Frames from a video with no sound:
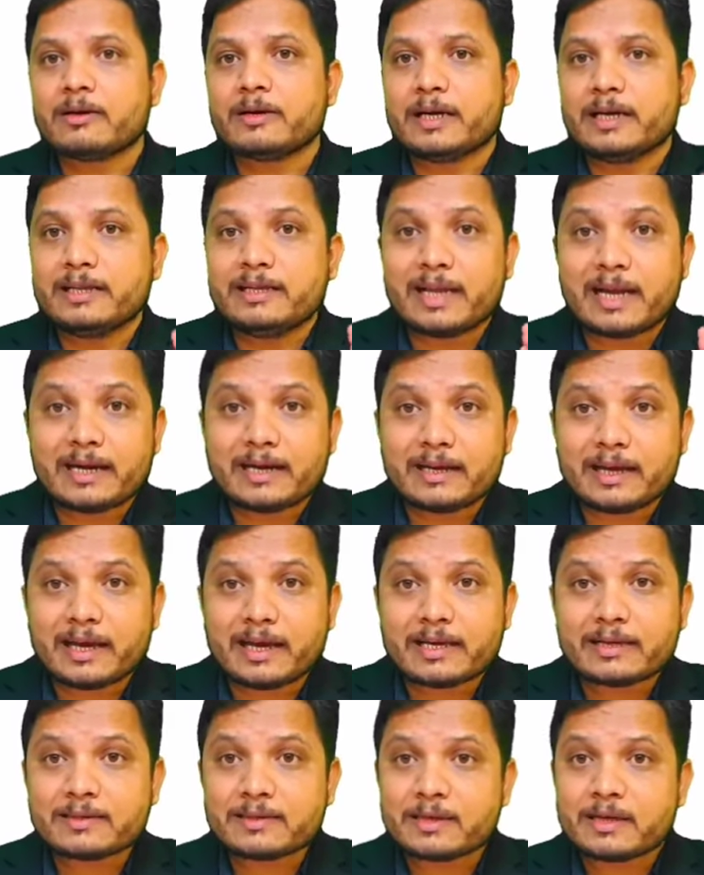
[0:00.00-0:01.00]
In that
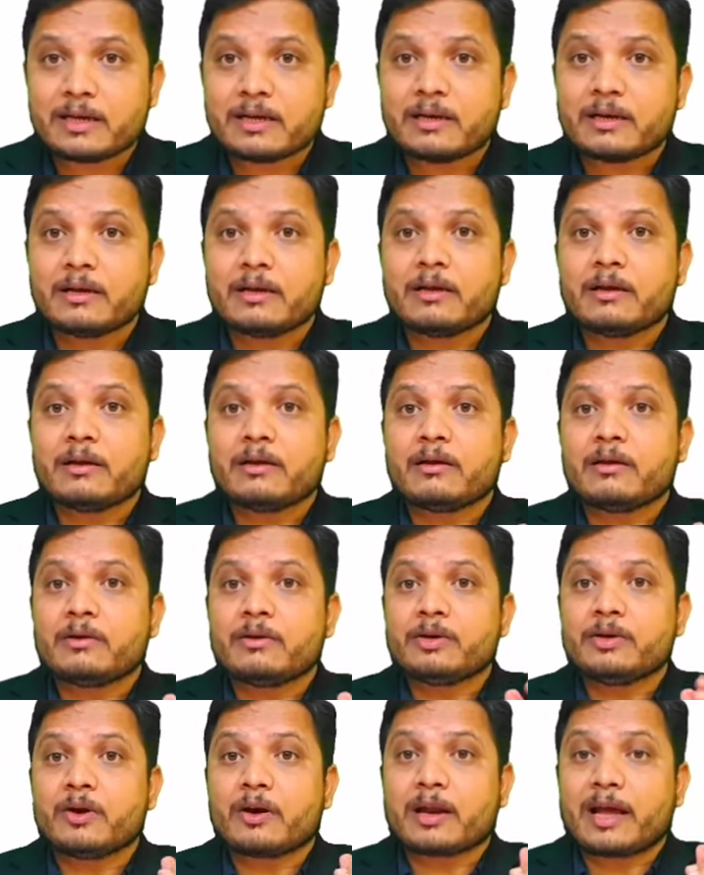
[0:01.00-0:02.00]
case,
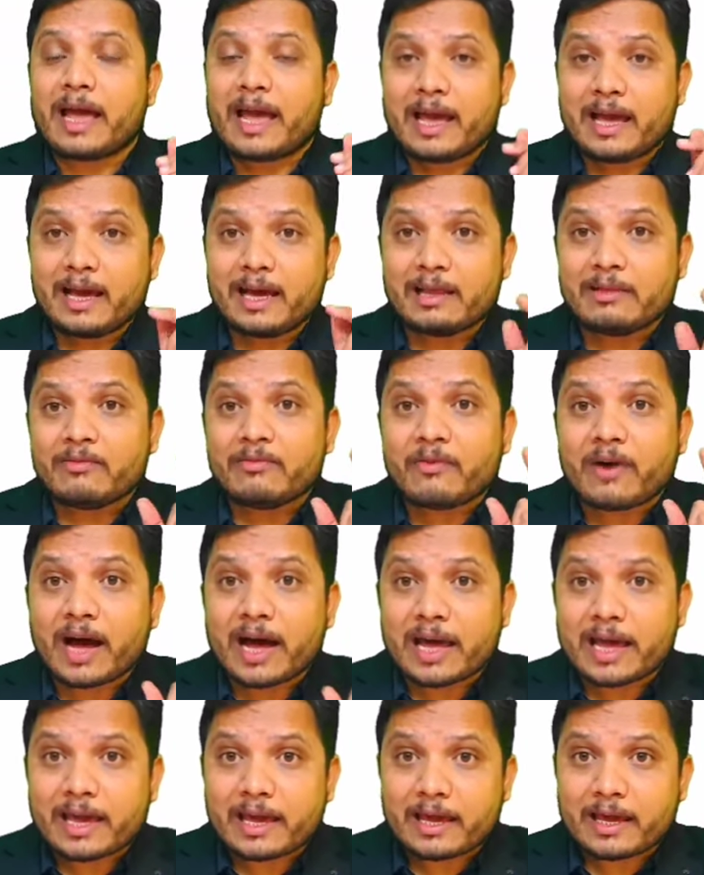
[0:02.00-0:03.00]
your angle
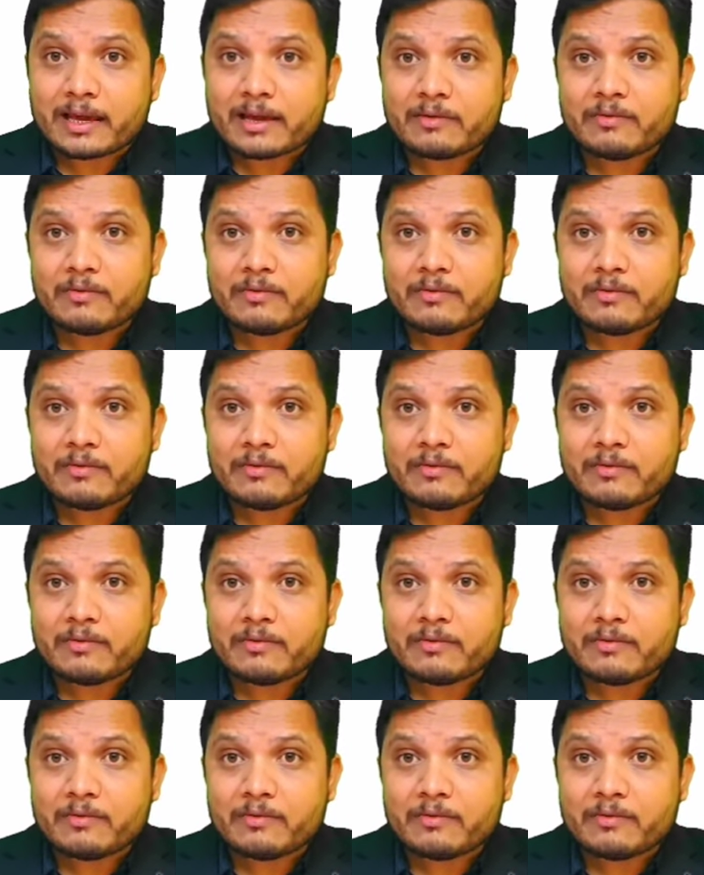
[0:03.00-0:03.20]
phi,